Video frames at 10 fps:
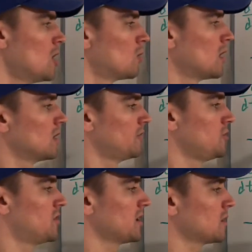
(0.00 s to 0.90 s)
Well, if you
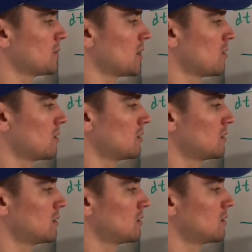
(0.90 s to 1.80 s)
think about,
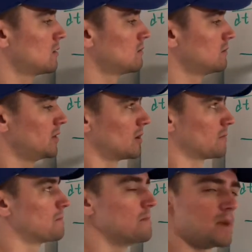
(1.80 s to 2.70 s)
you know,
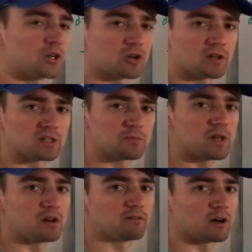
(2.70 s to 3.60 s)
measuring
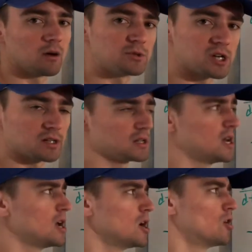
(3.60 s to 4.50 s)
speed of an object,
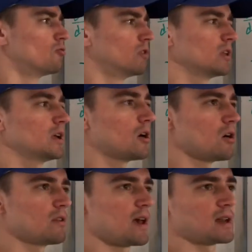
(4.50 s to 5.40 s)
really
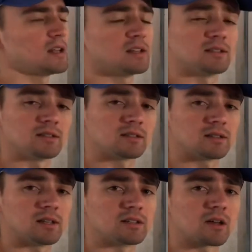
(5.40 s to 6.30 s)
all that is
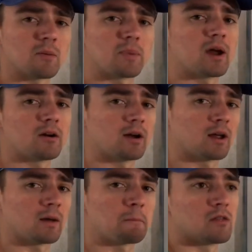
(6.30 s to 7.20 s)
is
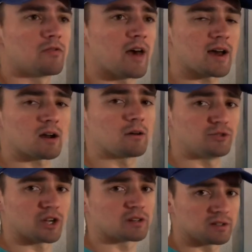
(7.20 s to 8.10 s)
comparing that
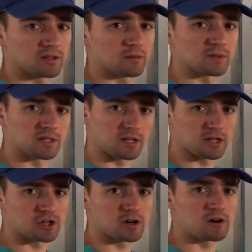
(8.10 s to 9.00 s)
object to some
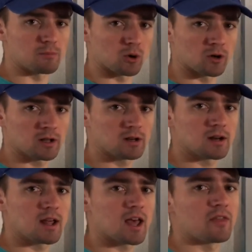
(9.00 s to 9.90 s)
stationary point
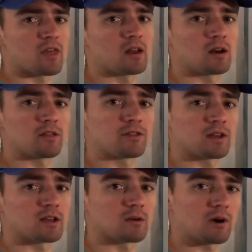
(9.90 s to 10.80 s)
and then
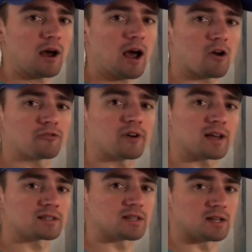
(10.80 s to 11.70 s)
thinking about how
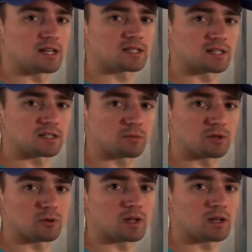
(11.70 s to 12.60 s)
fast the distance
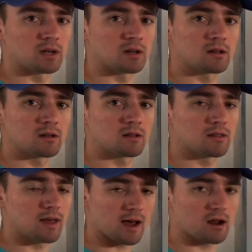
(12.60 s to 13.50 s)
between
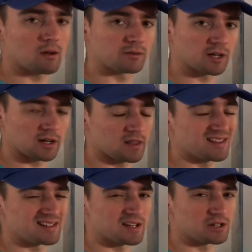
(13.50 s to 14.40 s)
that object and the
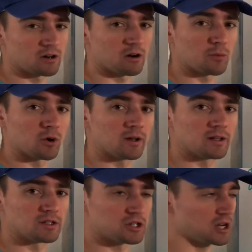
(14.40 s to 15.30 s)
stationary point
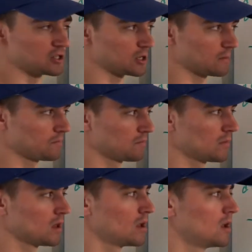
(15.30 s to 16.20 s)
is changing.
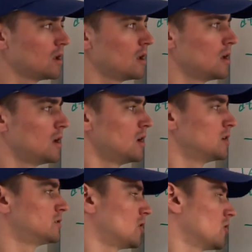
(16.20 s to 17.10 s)

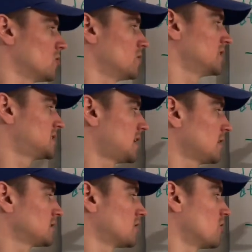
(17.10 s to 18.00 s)
So this
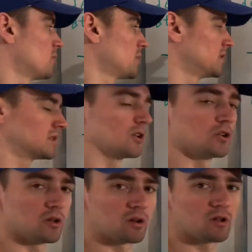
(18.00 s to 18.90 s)
telescope is a
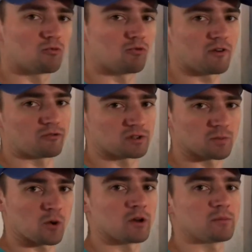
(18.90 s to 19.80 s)
good reference
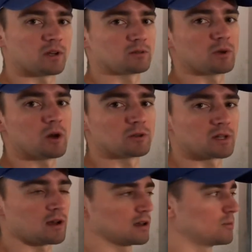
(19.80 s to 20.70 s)
point because we know it's
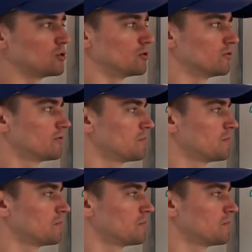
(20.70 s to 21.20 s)
not going to move.